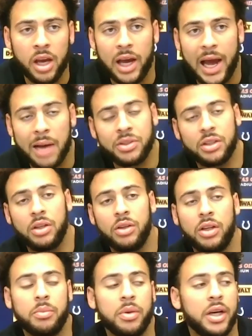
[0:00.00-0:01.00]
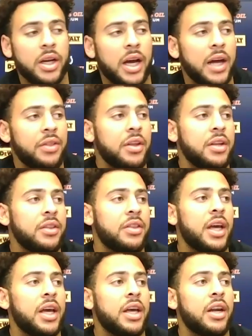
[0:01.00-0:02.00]
Absolutely, but I think
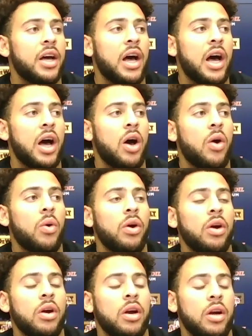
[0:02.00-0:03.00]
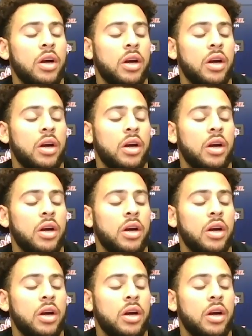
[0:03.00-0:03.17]
that our